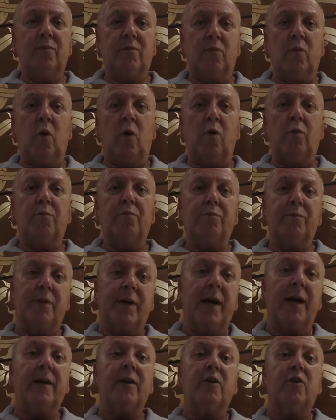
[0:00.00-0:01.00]
Well,
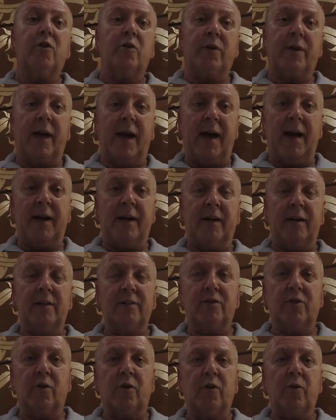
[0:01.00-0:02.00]
get to Canada.
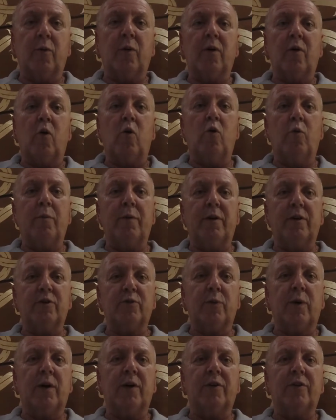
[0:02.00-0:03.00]
Sorry, we're home here as
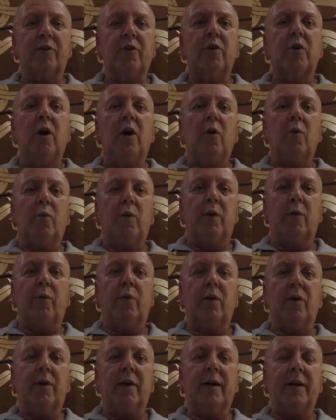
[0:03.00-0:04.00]
well too. We
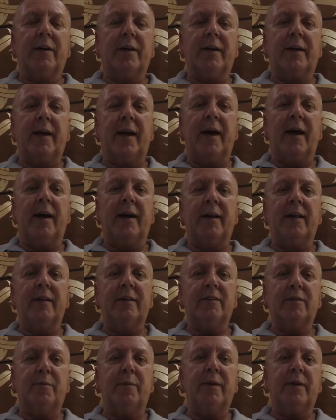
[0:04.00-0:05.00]
will get to Canada.
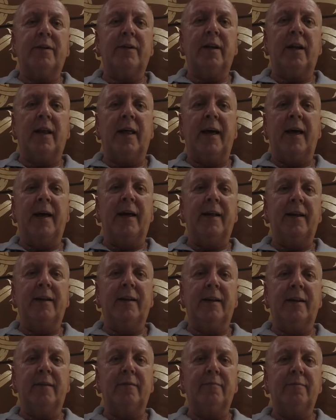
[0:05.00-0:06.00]
It's a bit delayed
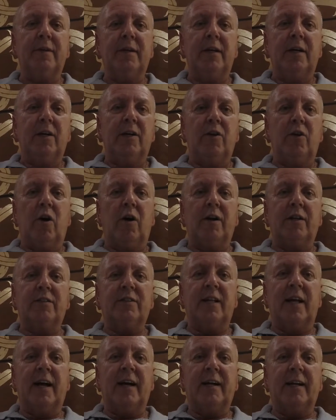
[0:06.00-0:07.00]
and not
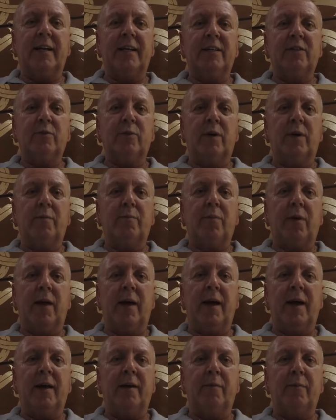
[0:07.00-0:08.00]
exactly as we had
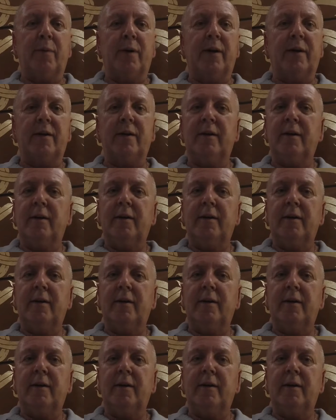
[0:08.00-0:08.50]
planned, but